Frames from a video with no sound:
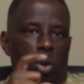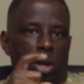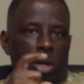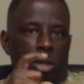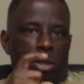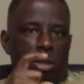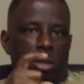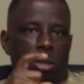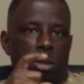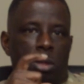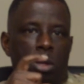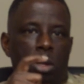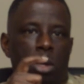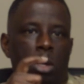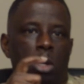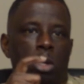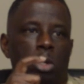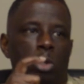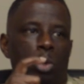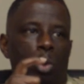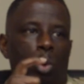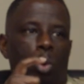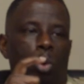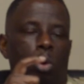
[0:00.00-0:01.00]
with
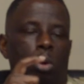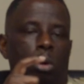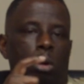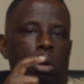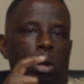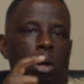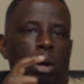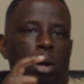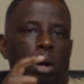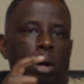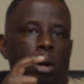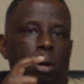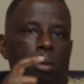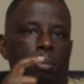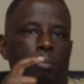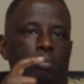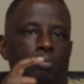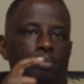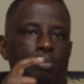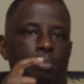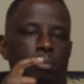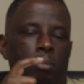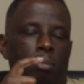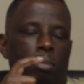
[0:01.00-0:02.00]
your um,
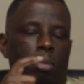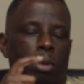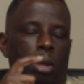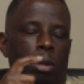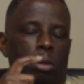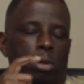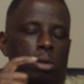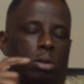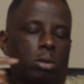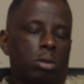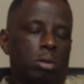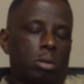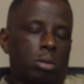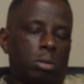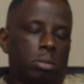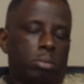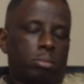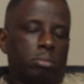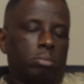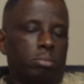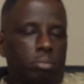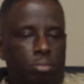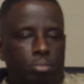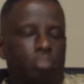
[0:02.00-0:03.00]
your
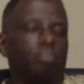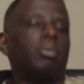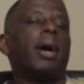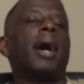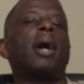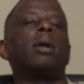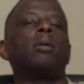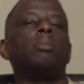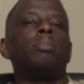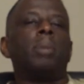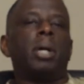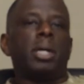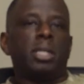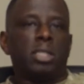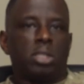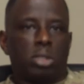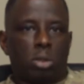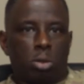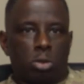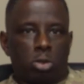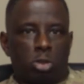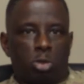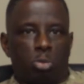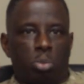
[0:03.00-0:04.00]
battle buddy,
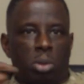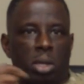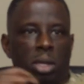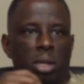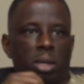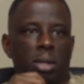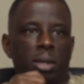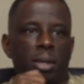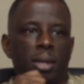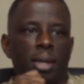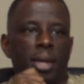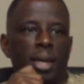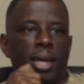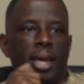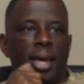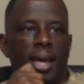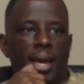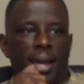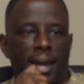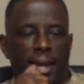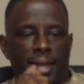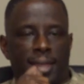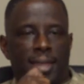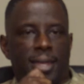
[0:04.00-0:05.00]
so to speak.
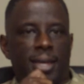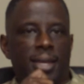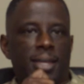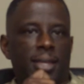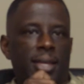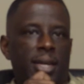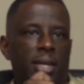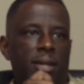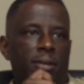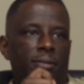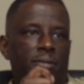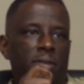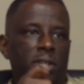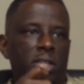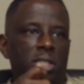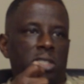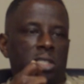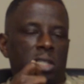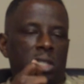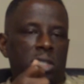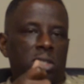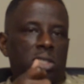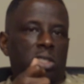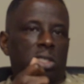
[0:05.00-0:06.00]
And I think that if
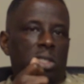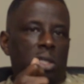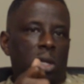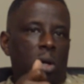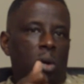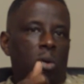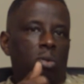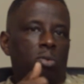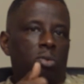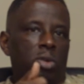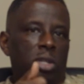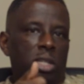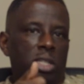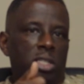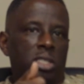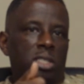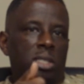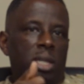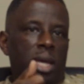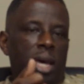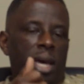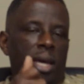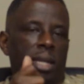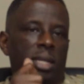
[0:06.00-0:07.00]
each NCO reads
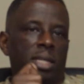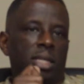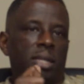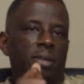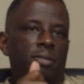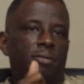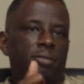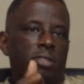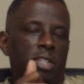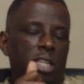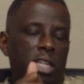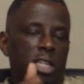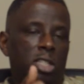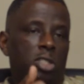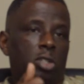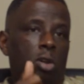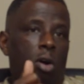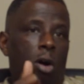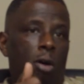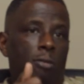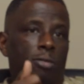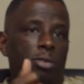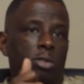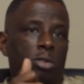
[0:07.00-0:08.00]
that, each
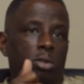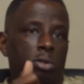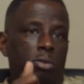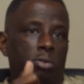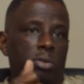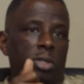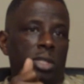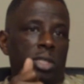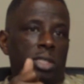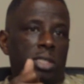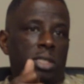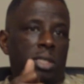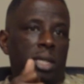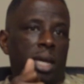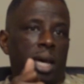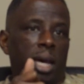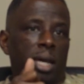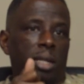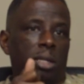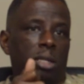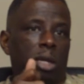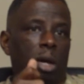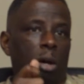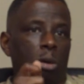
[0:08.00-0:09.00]
officer reads
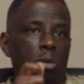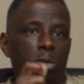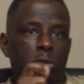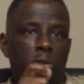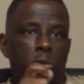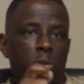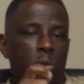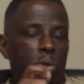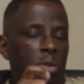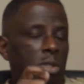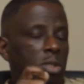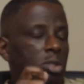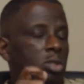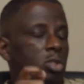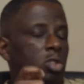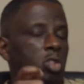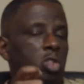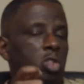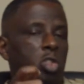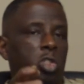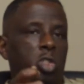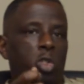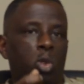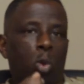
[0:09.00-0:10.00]
that, goes through it, it's a
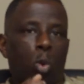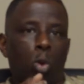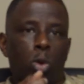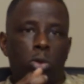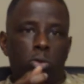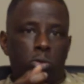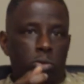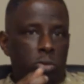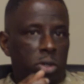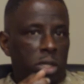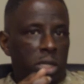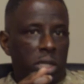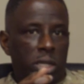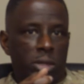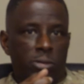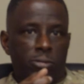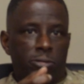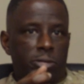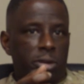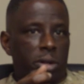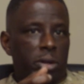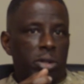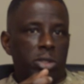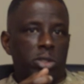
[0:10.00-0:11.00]
short read,
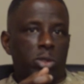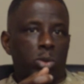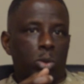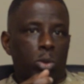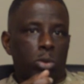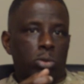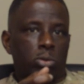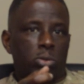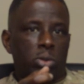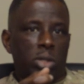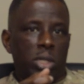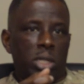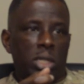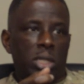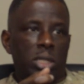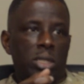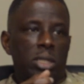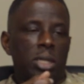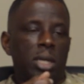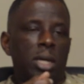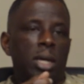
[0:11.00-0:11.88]
very short read,